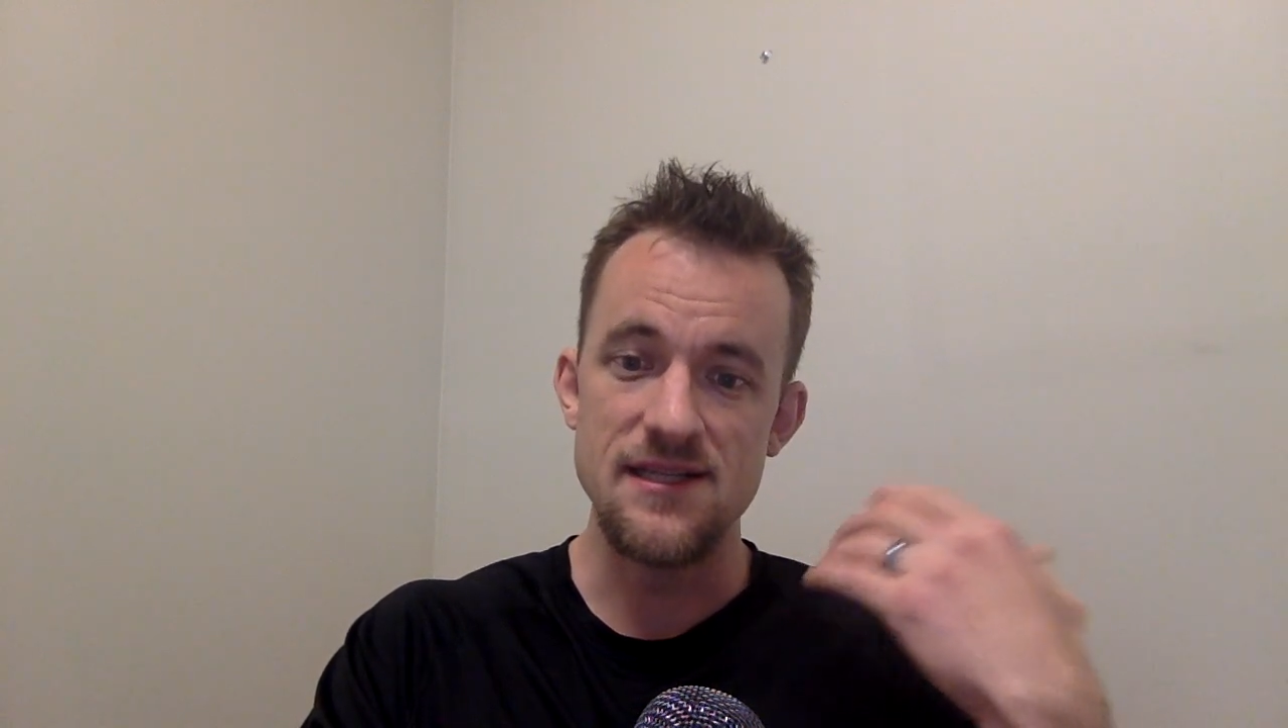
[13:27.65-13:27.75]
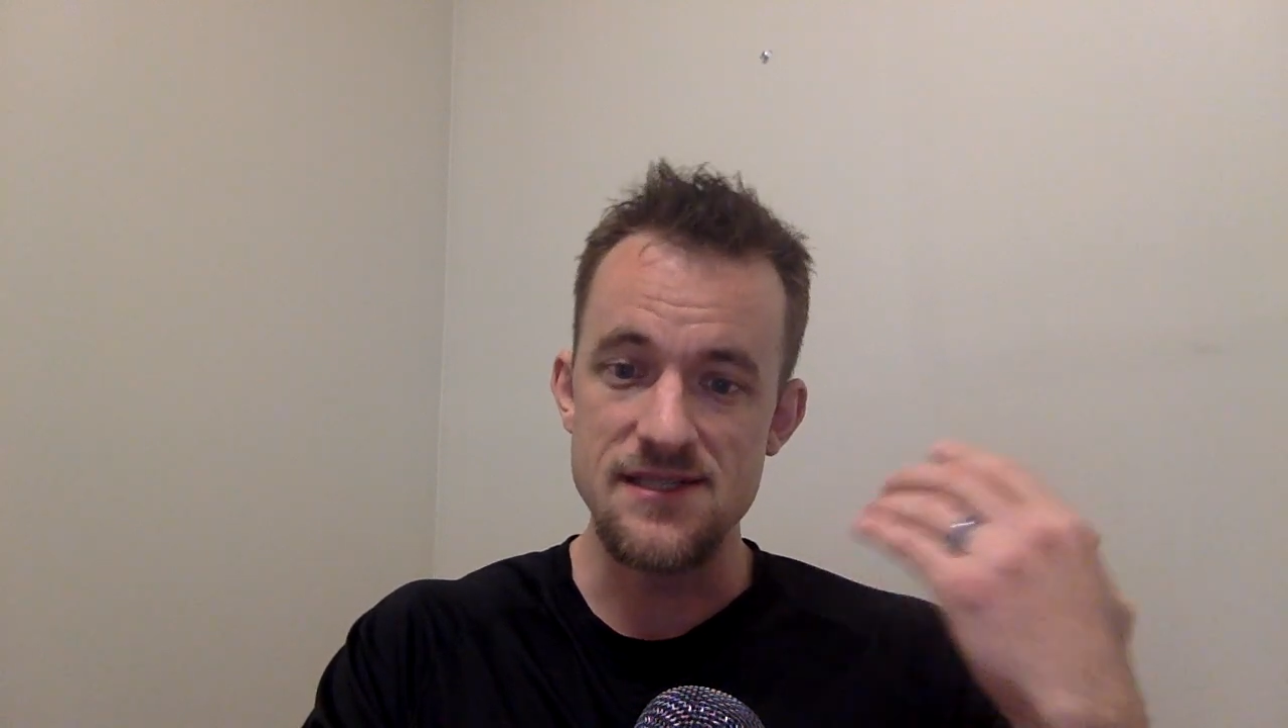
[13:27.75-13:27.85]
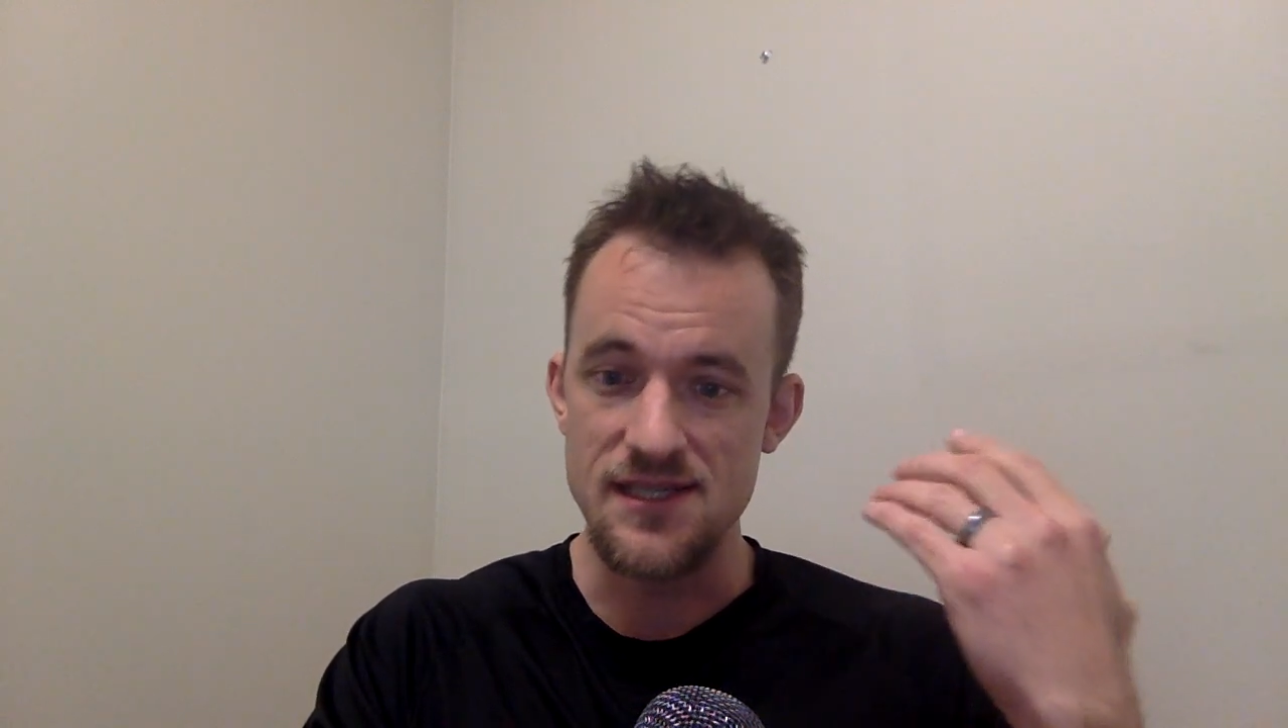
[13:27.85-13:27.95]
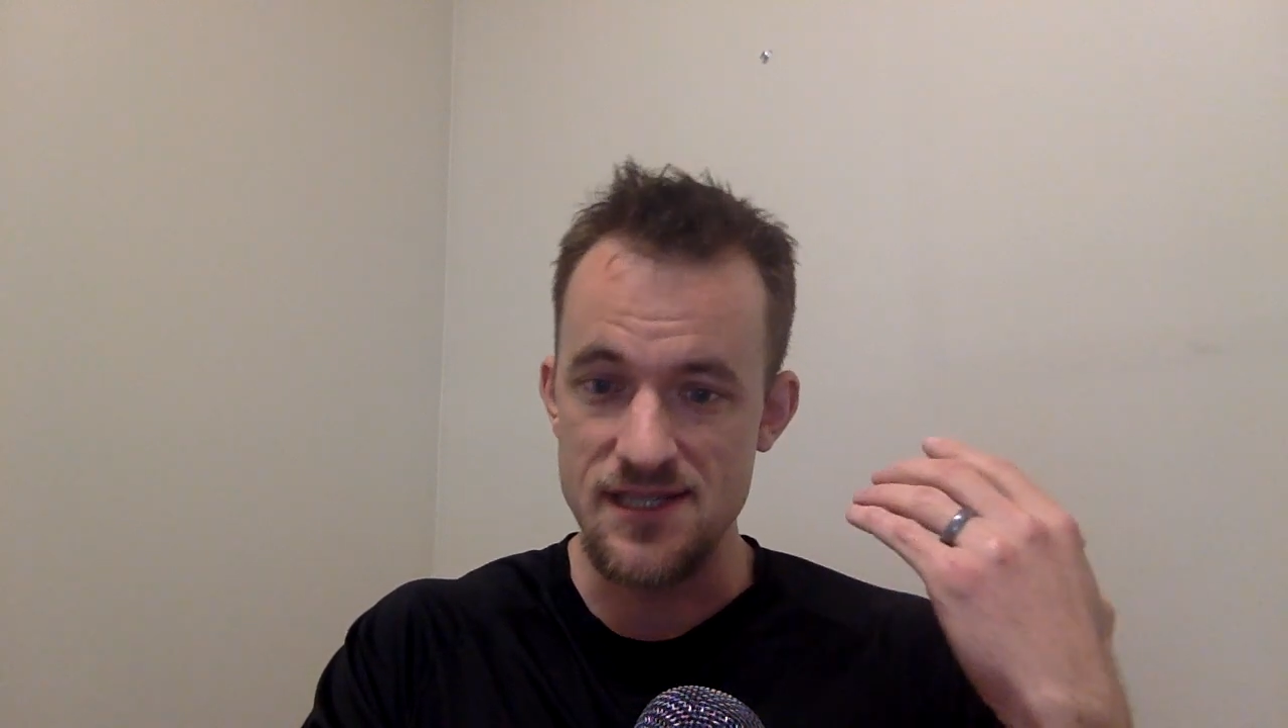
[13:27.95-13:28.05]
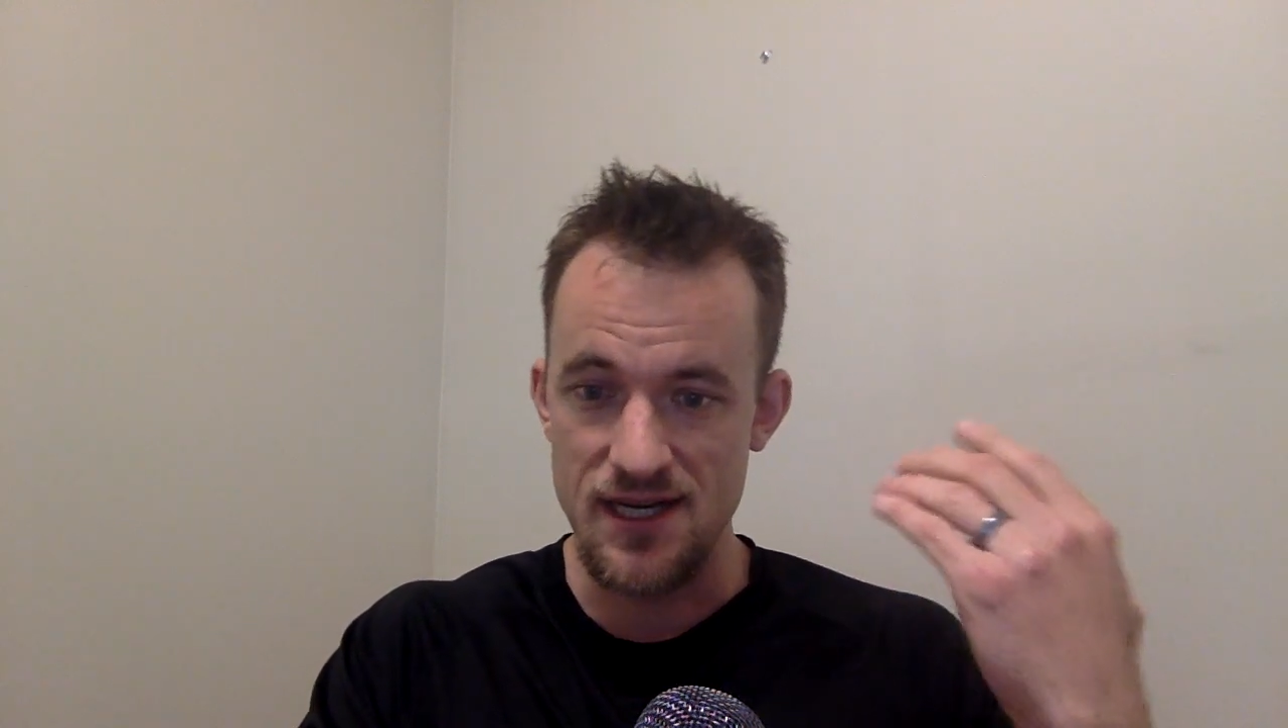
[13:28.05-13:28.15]

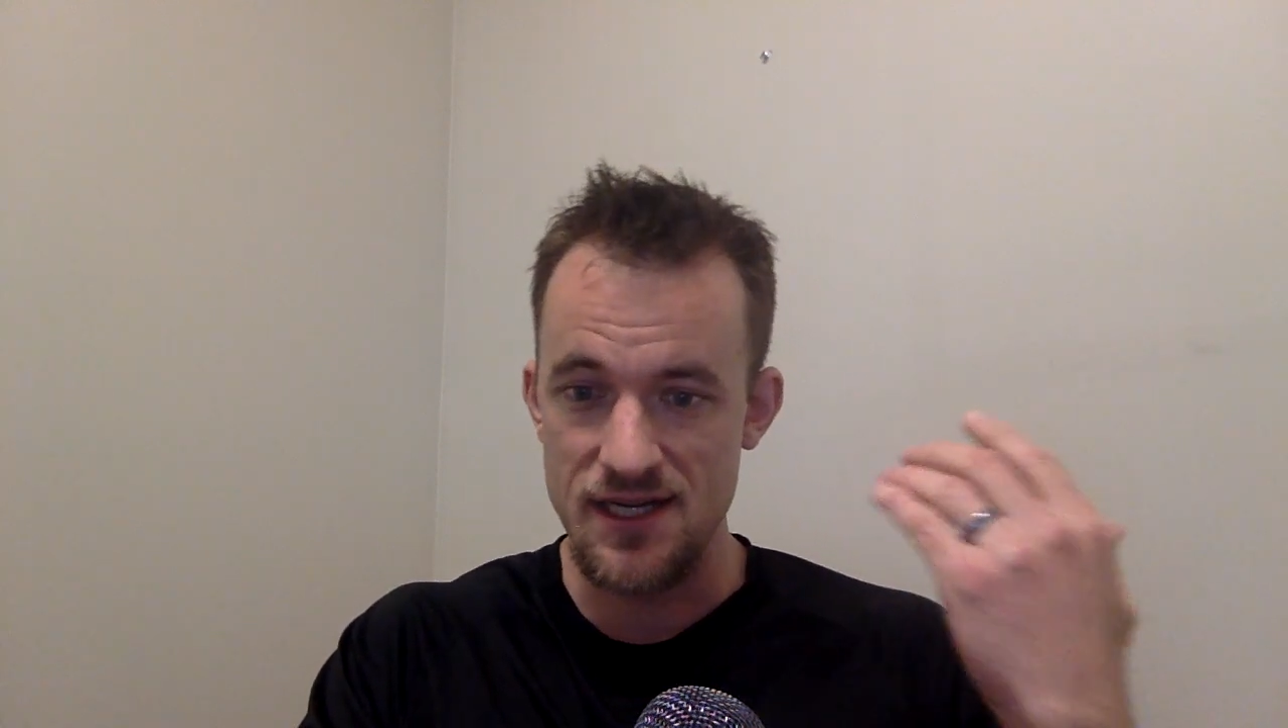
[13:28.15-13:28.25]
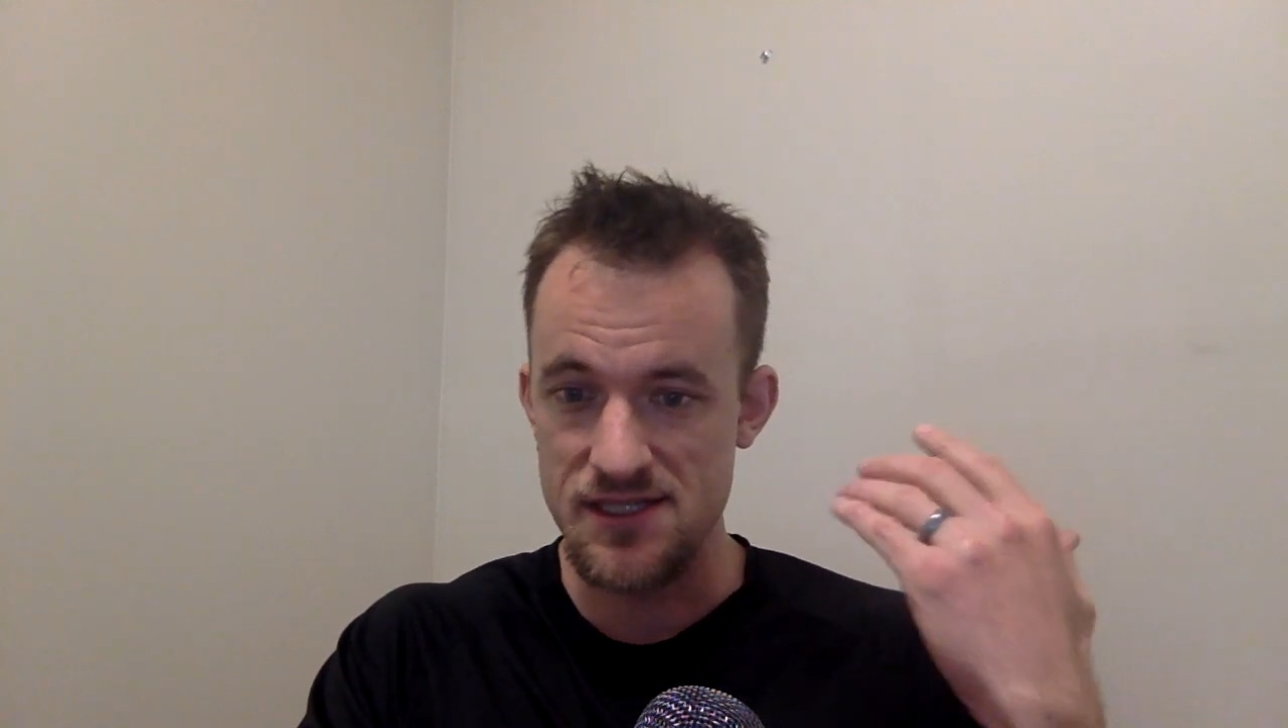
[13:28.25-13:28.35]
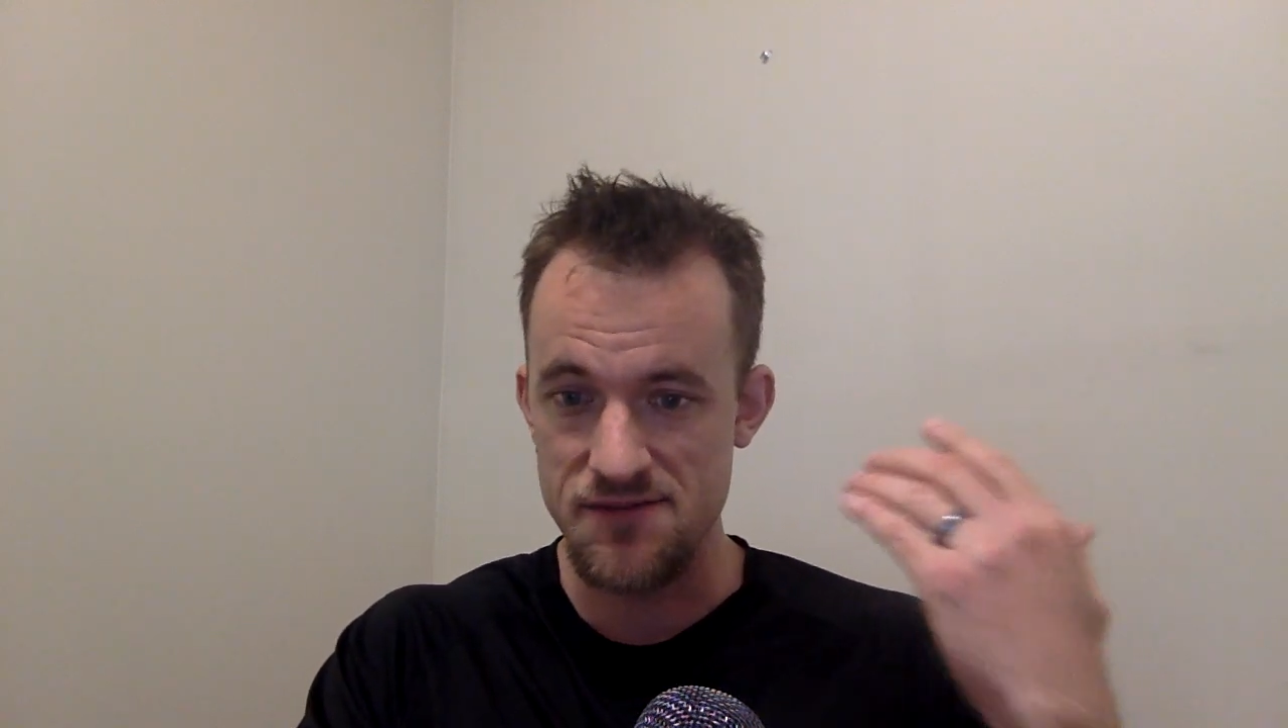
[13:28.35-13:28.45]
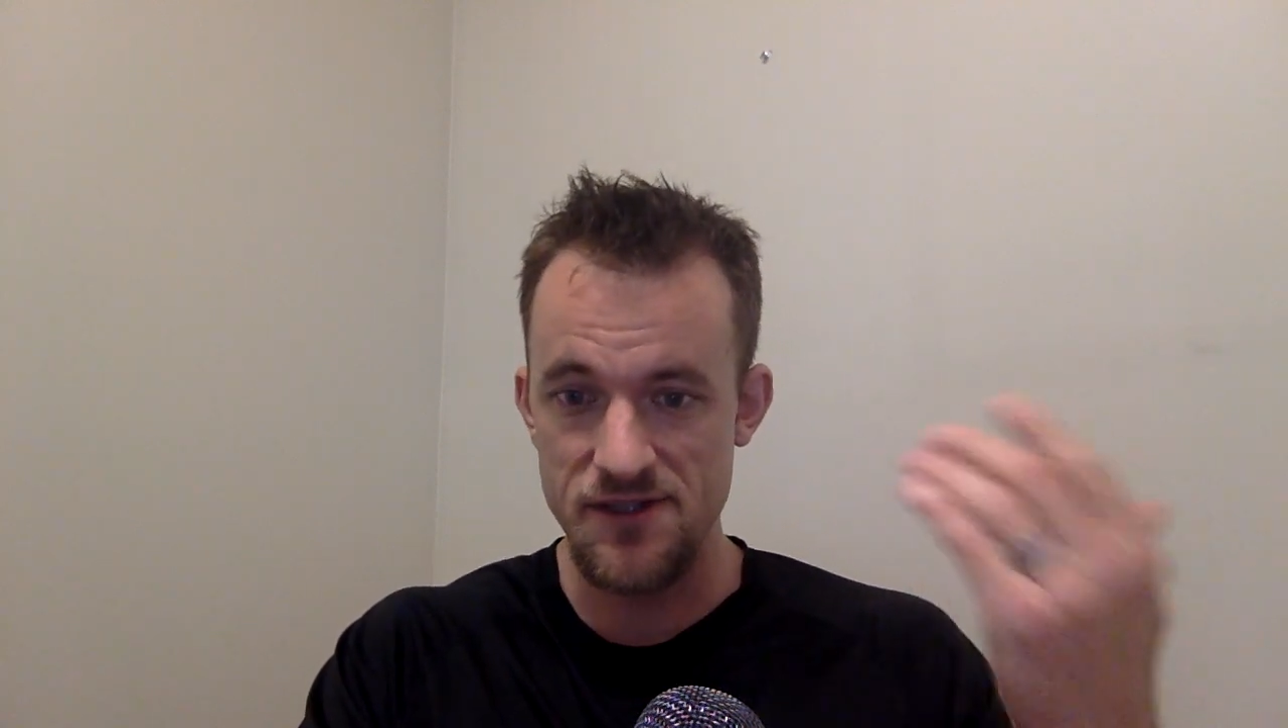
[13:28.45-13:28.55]
instantaneous